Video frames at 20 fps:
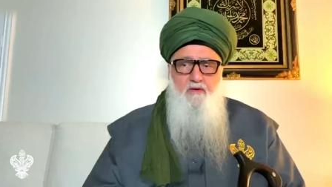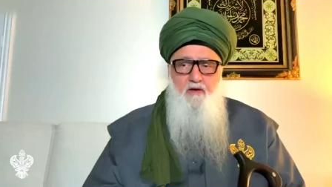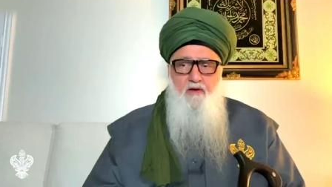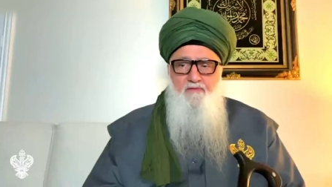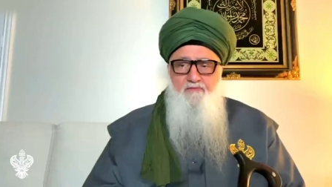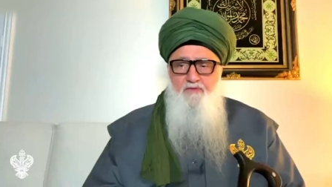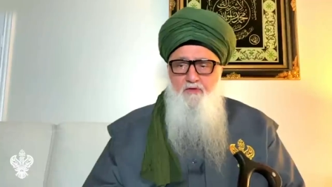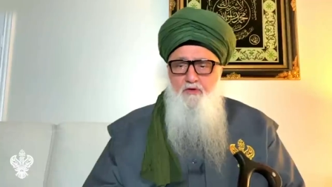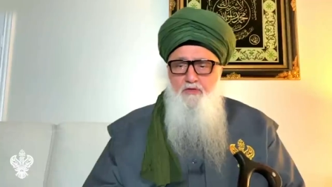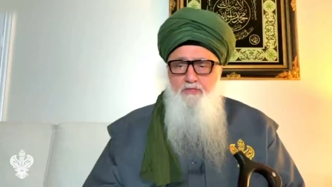
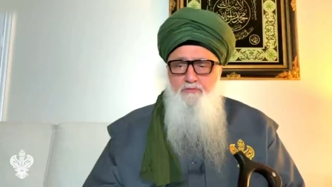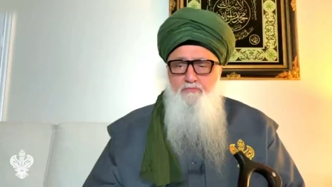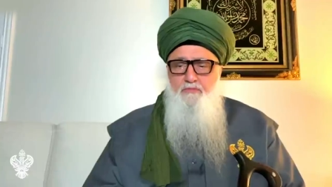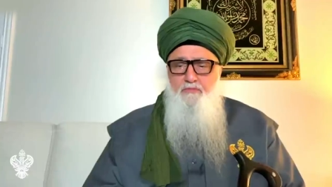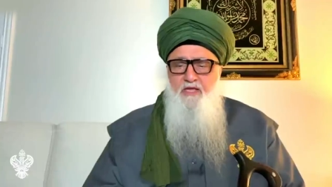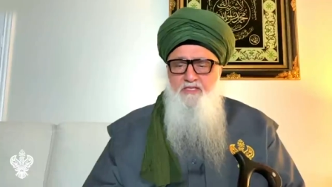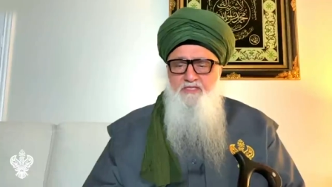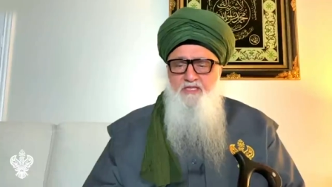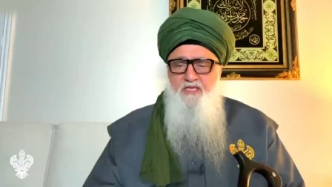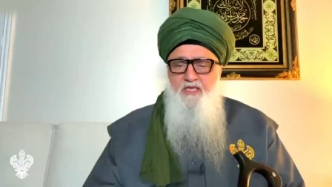of those
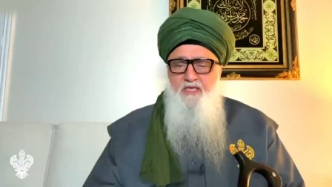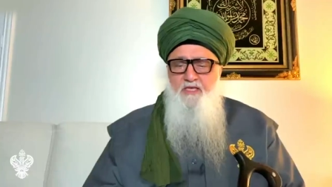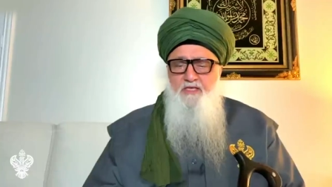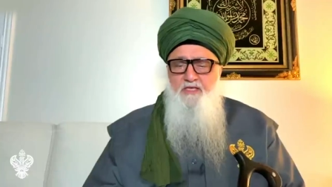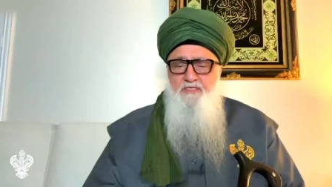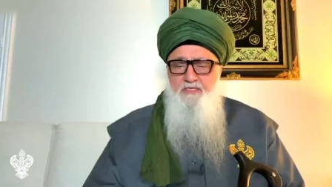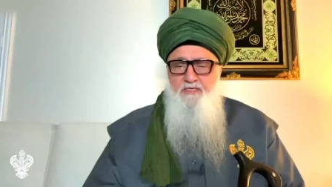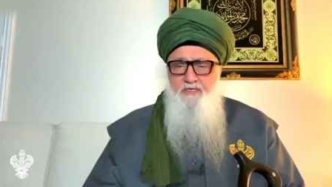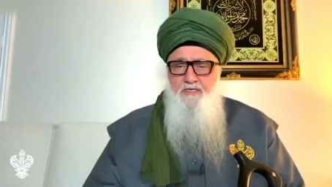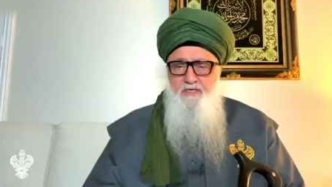
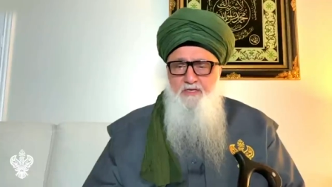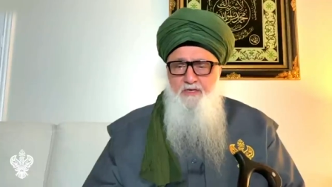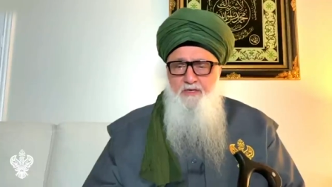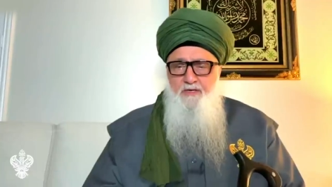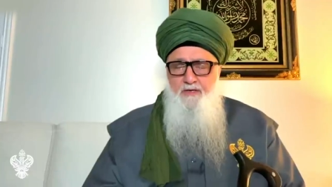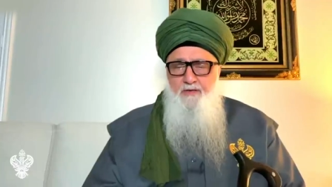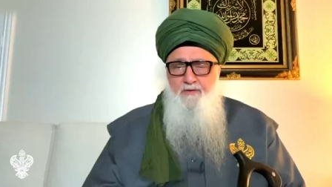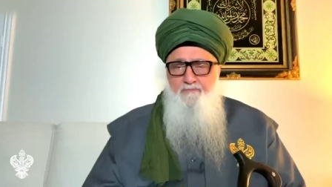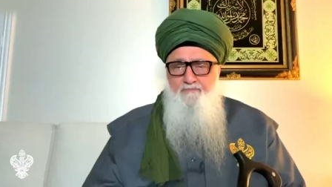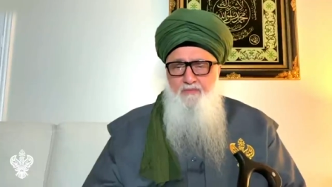blessings
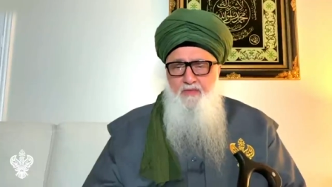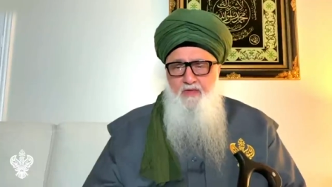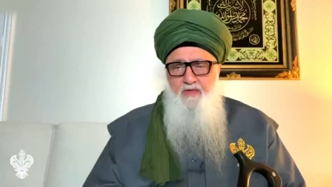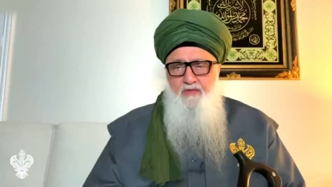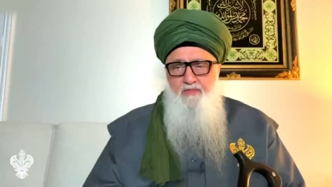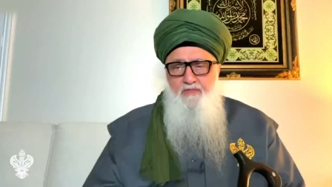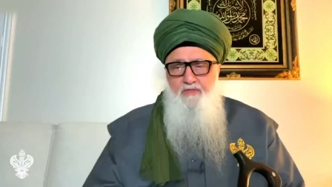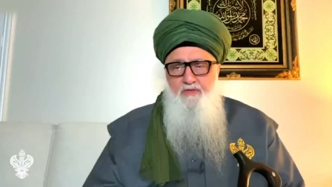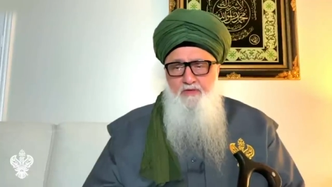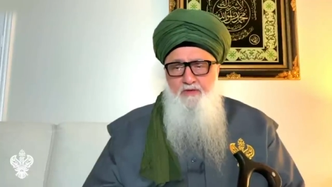
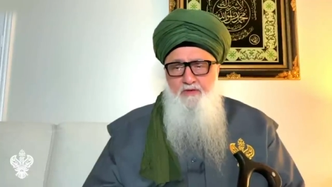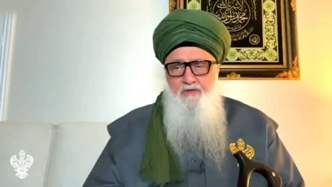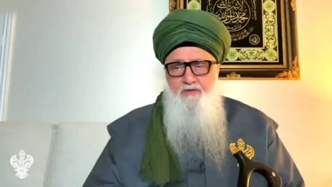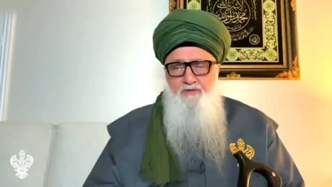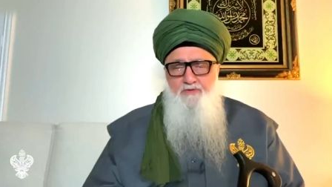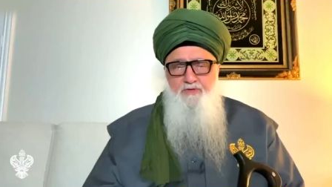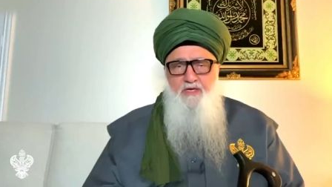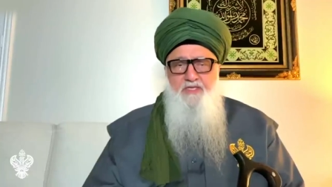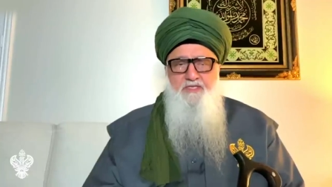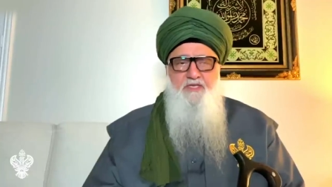and the
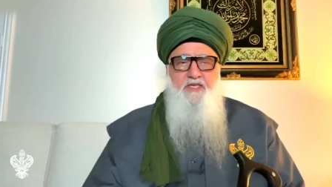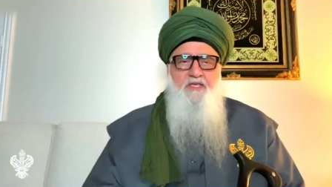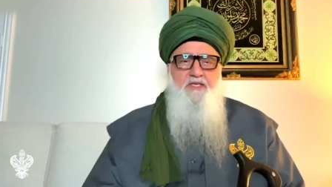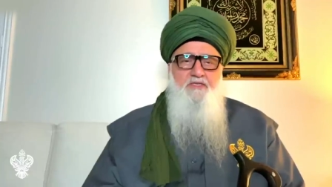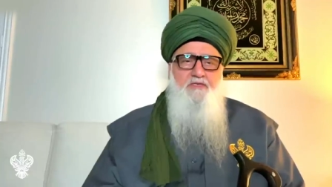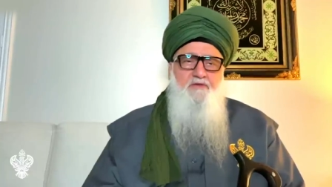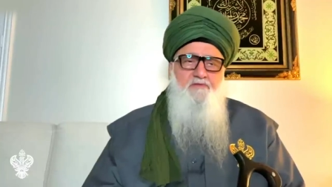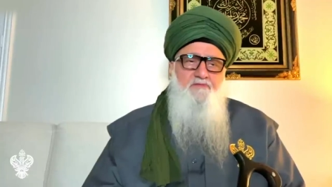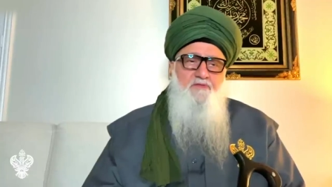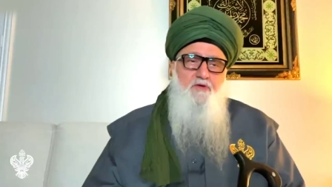
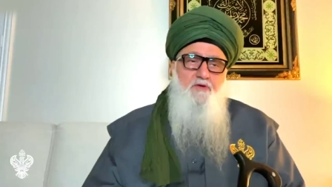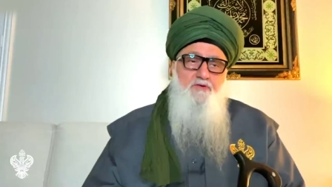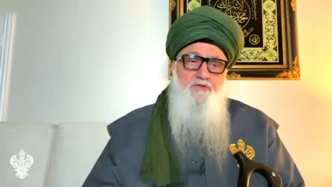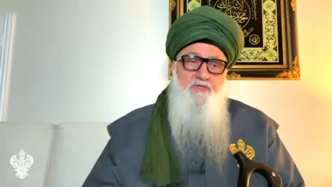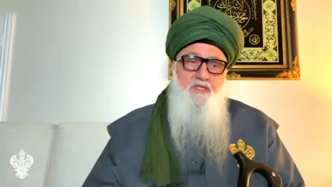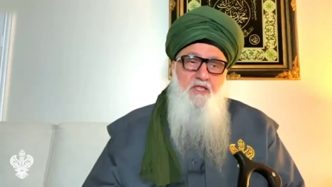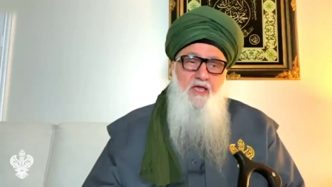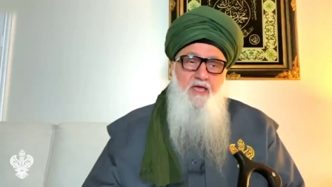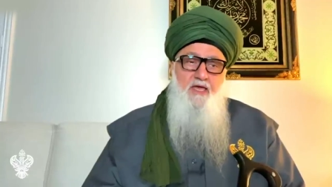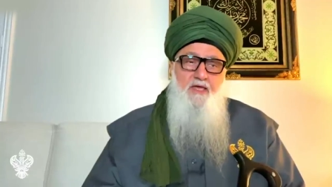dressings of
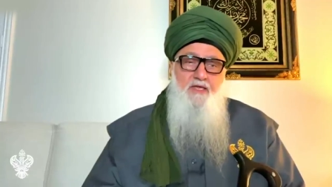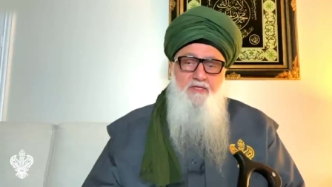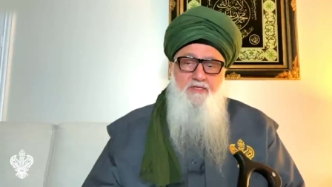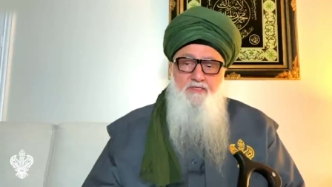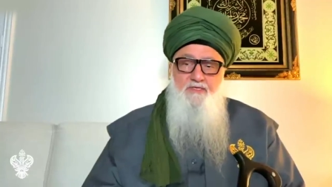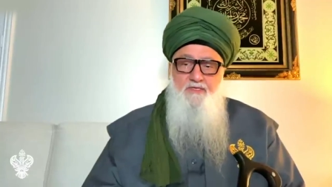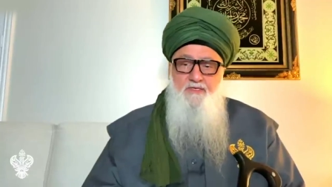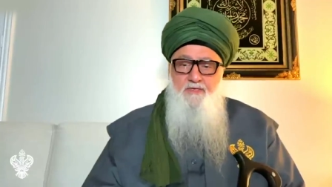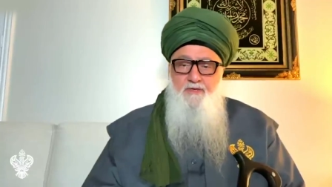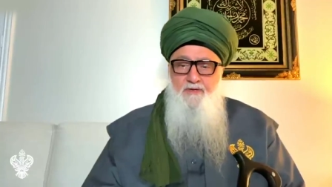those
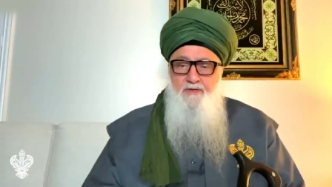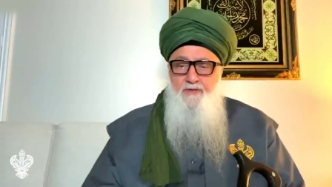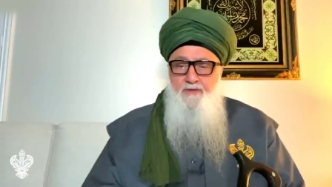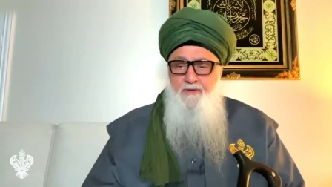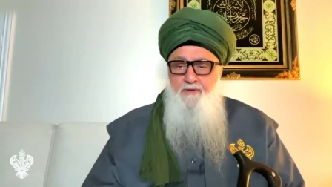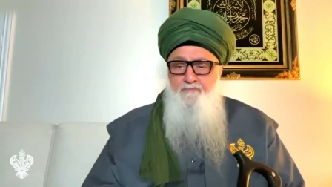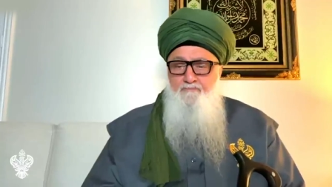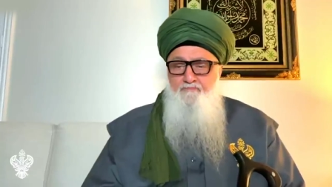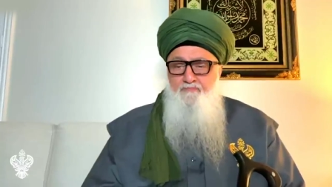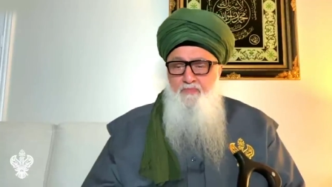lights,
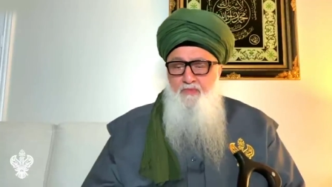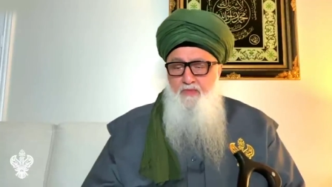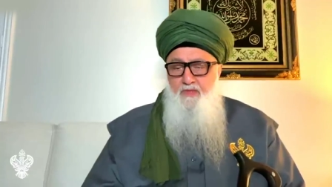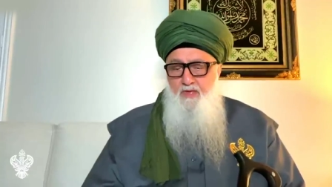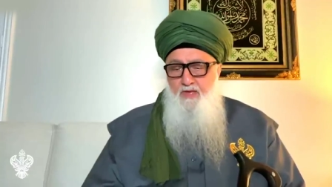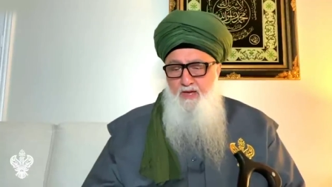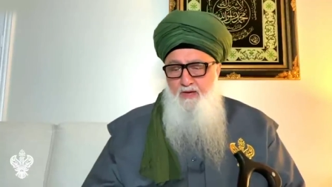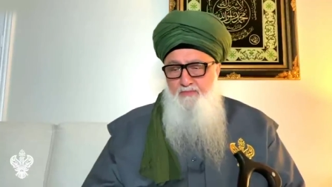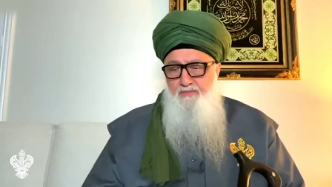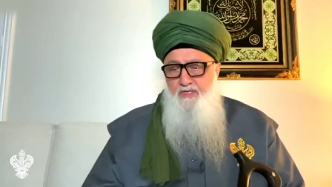
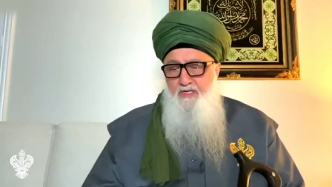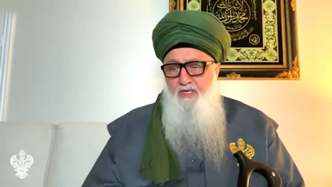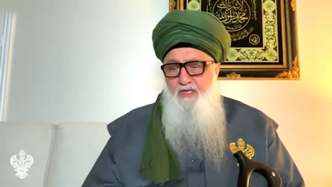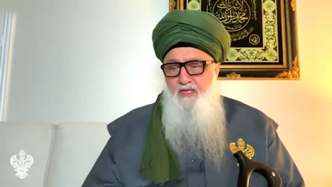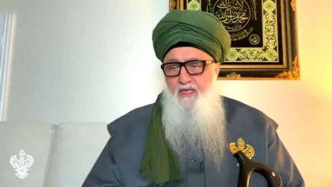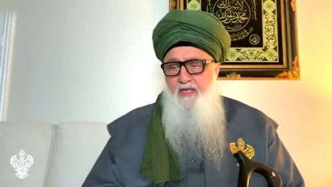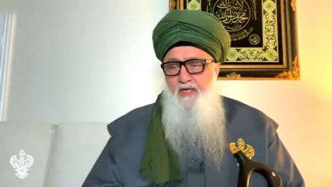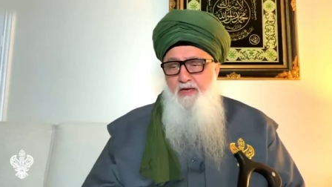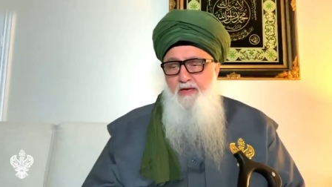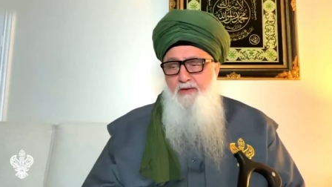
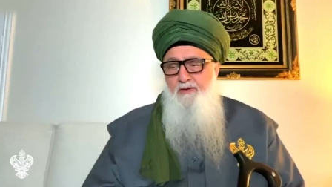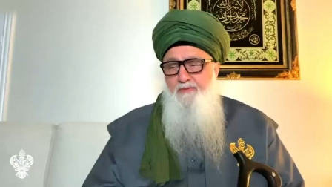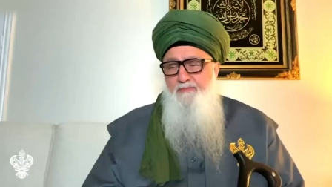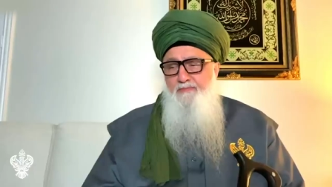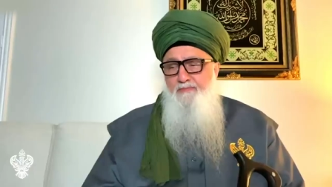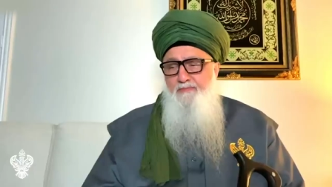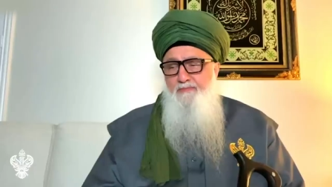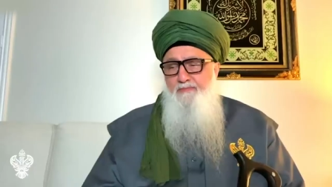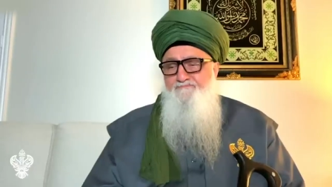alhamdulillah.